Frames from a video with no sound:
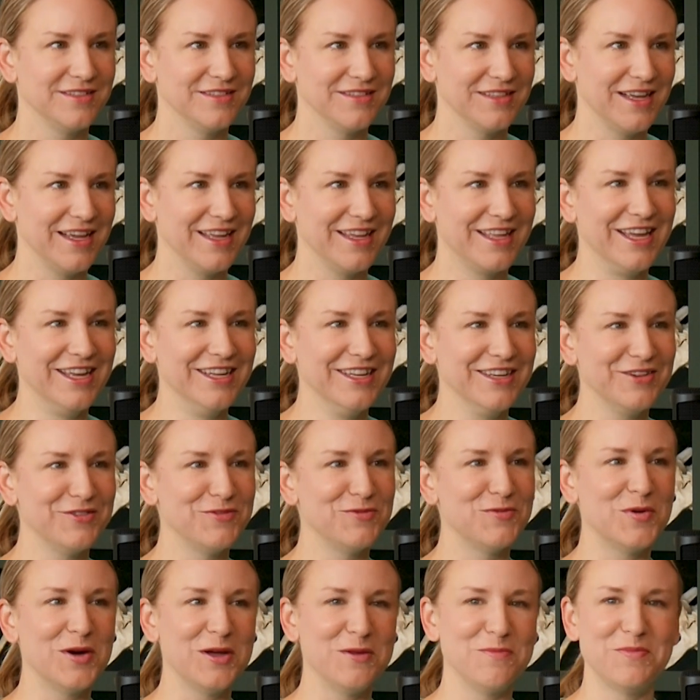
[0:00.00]
Like
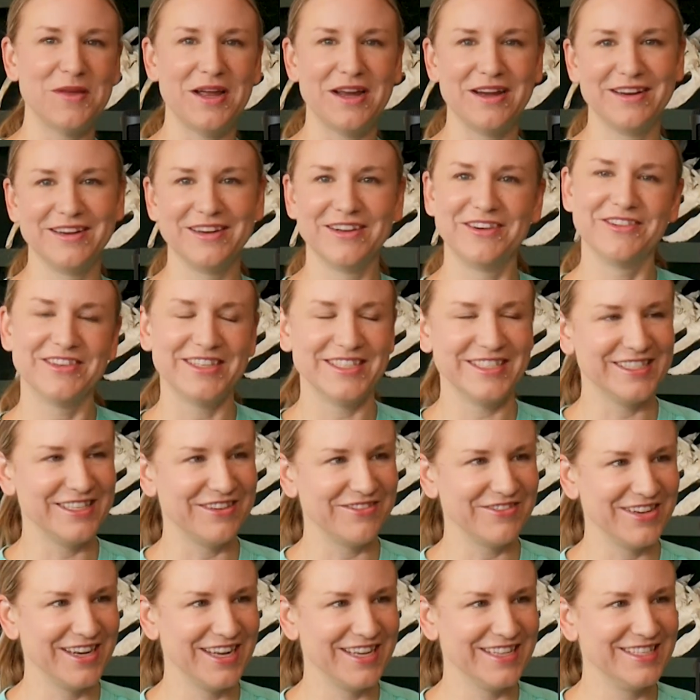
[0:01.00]
one parent always
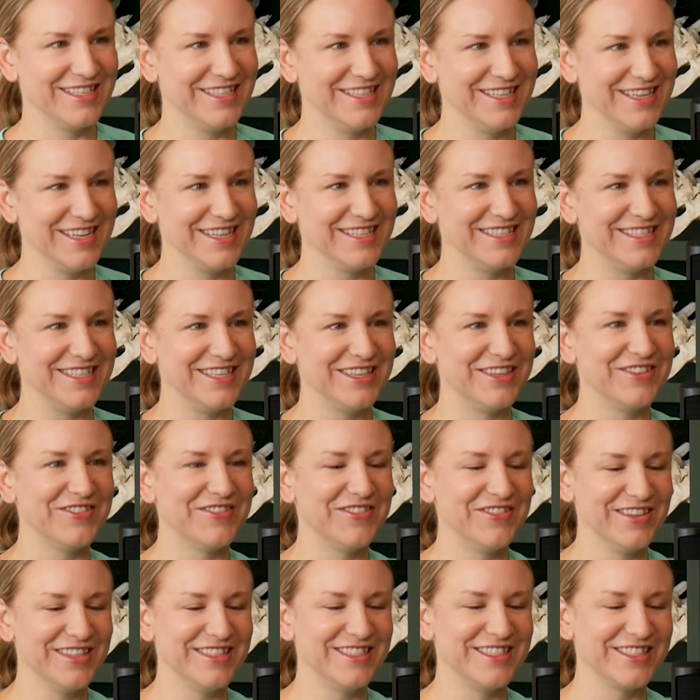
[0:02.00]
never has an idea
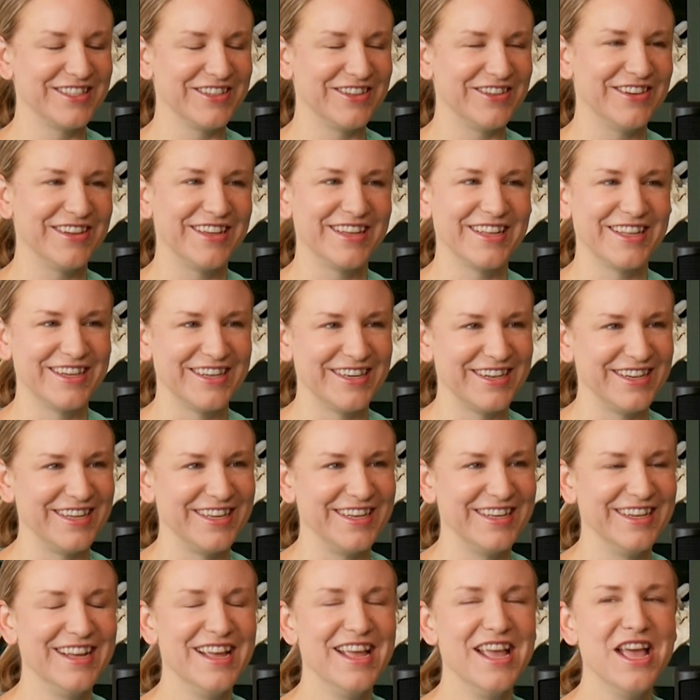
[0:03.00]
of what's going
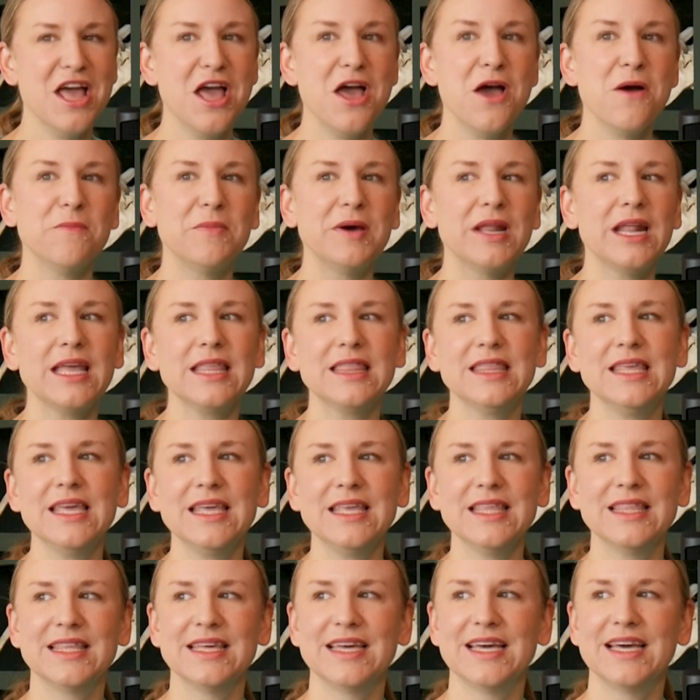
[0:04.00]
on. But I
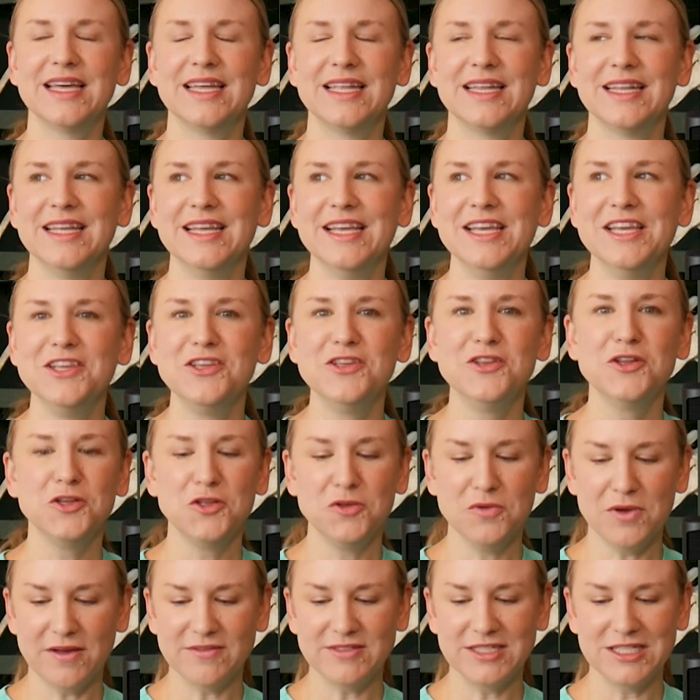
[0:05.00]
think that, you know,
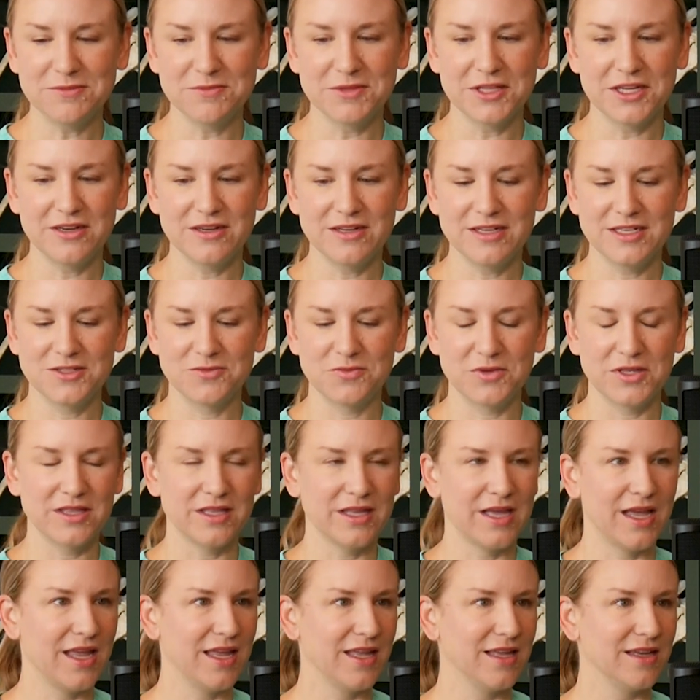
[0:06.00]
you have similarities with
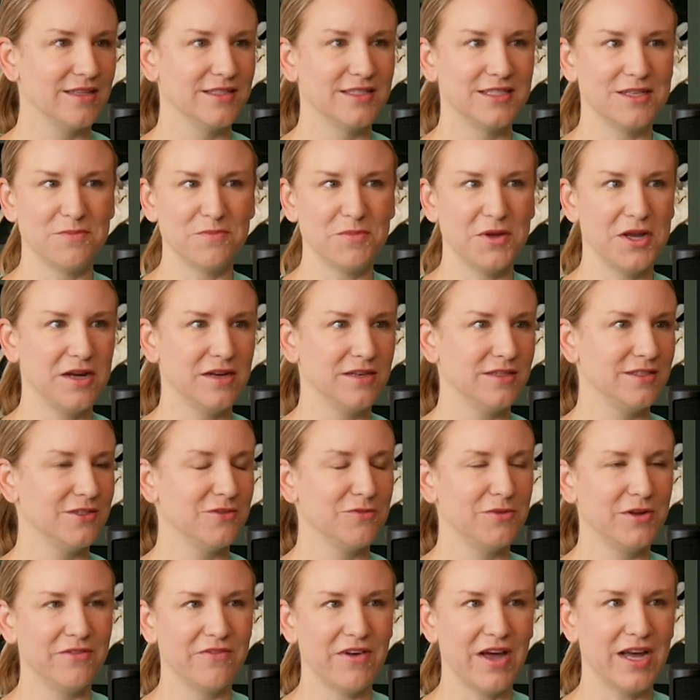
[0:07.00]
like some parents
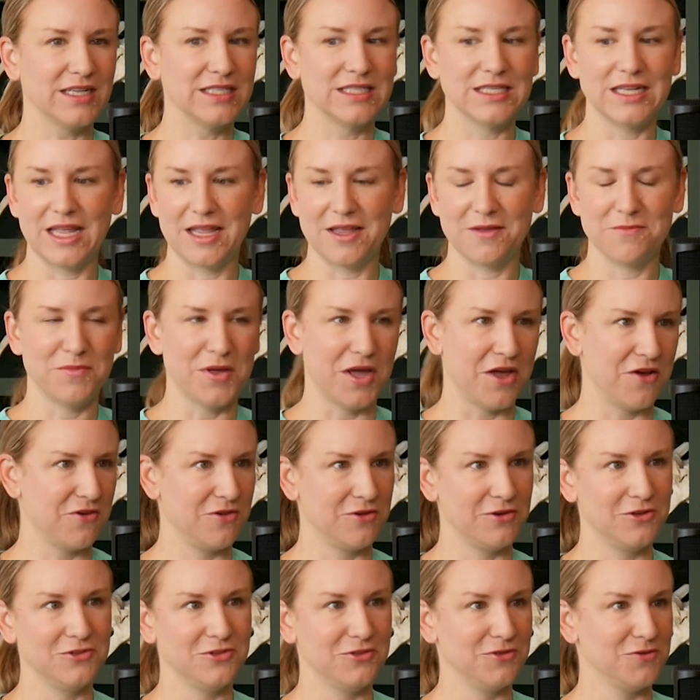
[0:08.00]
don't want to vaccinate. Pet
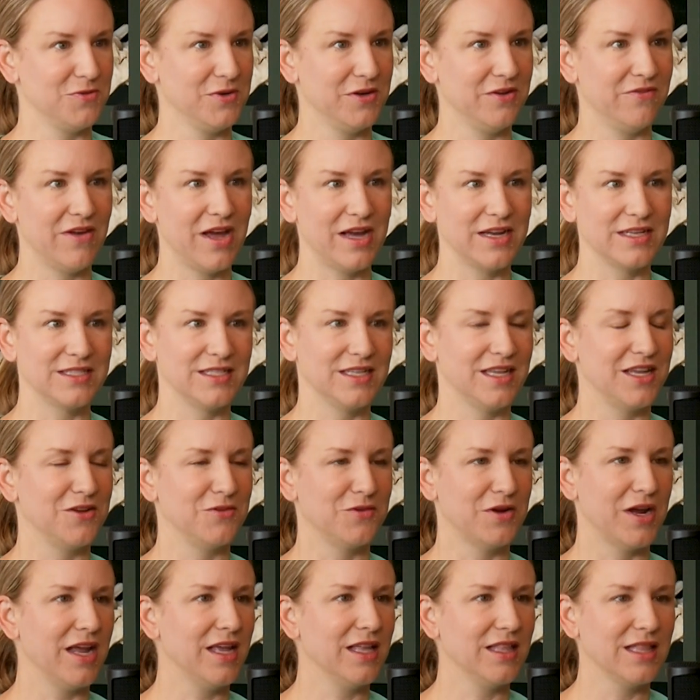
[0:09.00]
owners don't want to vaccinate,
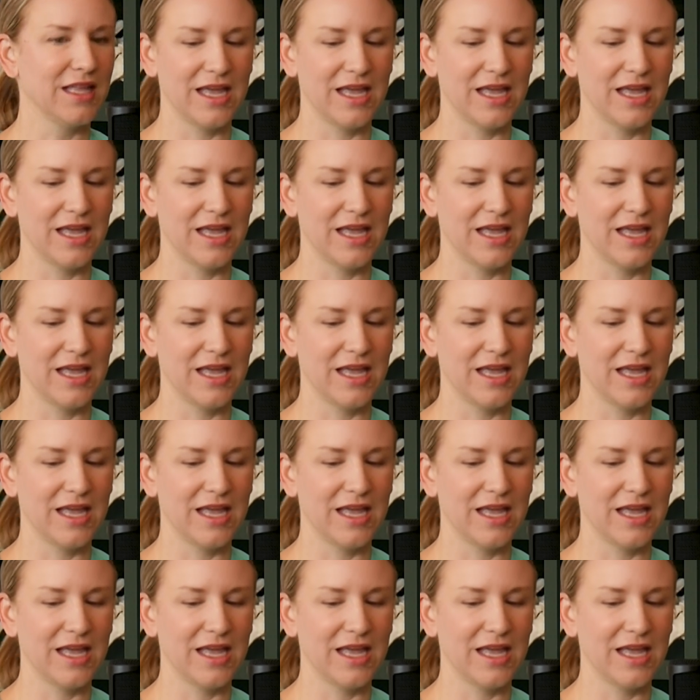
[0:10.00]
right?